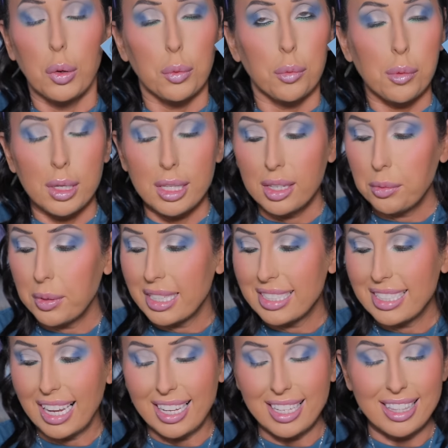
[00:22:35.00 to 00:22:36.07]
really want
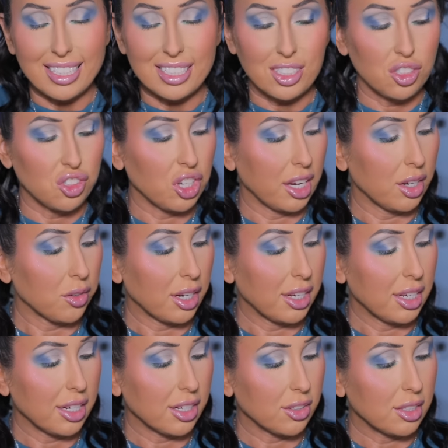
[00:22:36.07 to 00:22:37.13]
to take this shade right
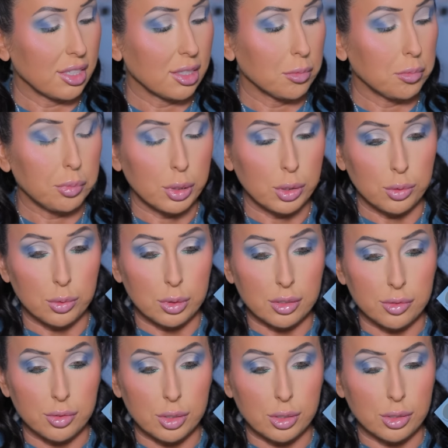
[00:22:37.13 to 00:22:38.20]
here, this
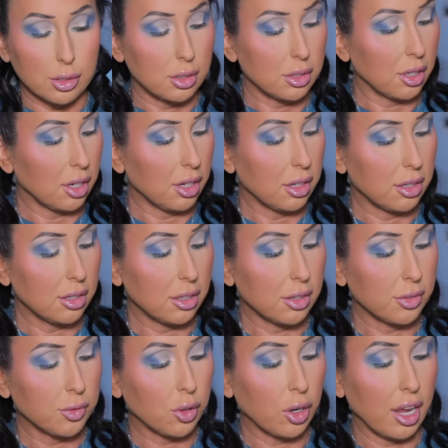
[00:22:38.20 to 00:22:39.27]
beautiful
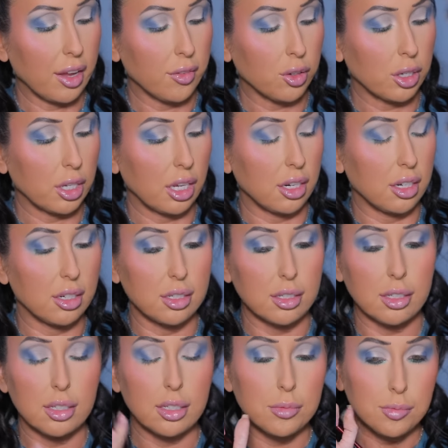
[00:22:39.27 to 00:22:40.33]
Forever
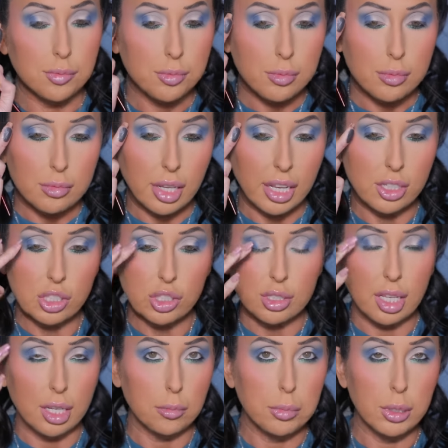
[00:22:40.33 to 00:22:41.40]
Young, and
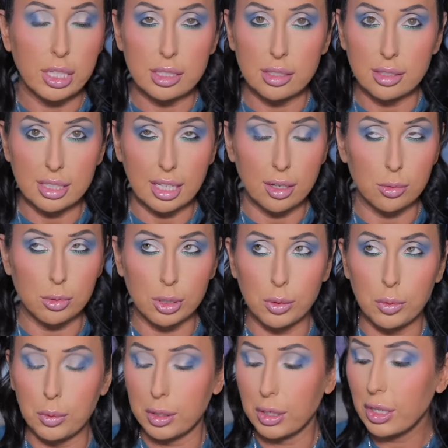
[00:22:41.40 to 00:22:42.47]
just like put it in the outer
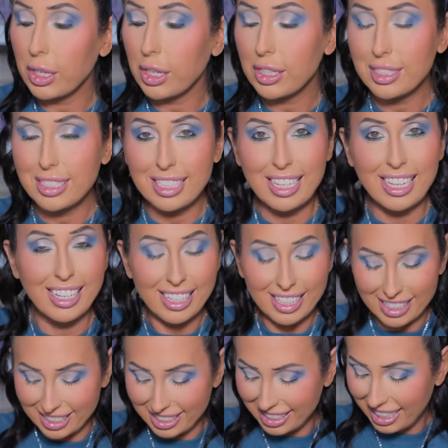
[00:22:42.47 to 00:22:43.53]
corner.
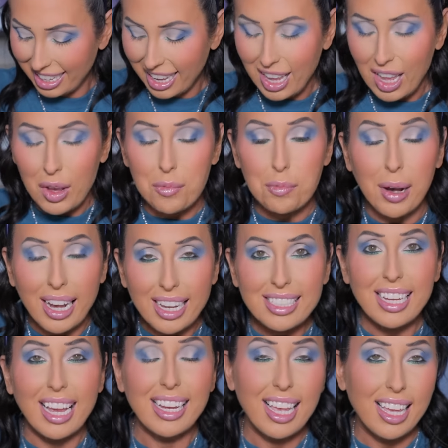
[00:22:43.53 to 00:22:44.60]

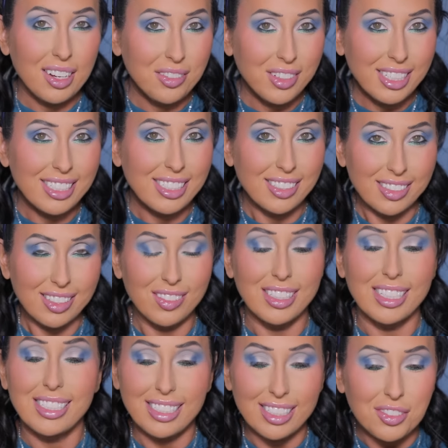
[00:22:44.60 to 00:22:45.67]
But I kind of want to do
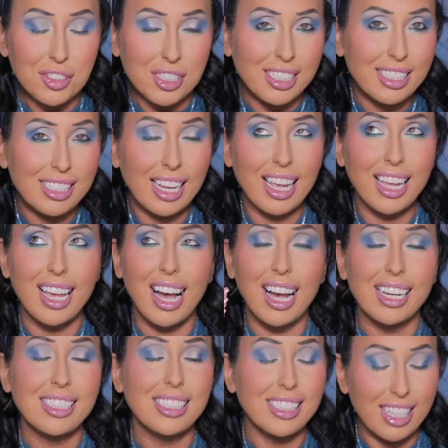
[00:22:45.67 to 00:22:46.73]
something different today.
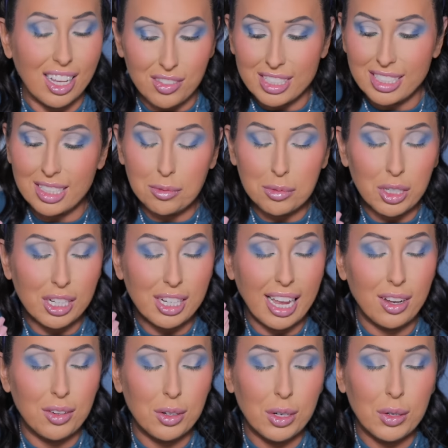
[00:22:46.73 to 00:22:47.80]
I love a deep dark
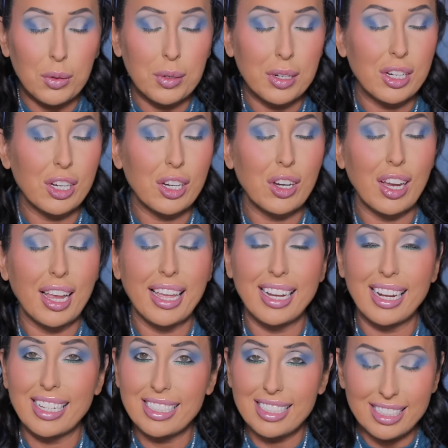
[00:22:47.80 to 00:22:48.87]
outer corner, and
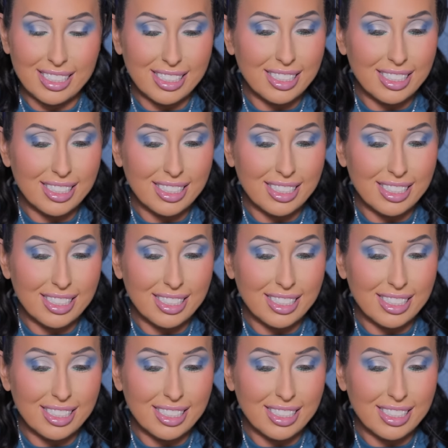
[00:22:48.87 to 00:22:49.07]
I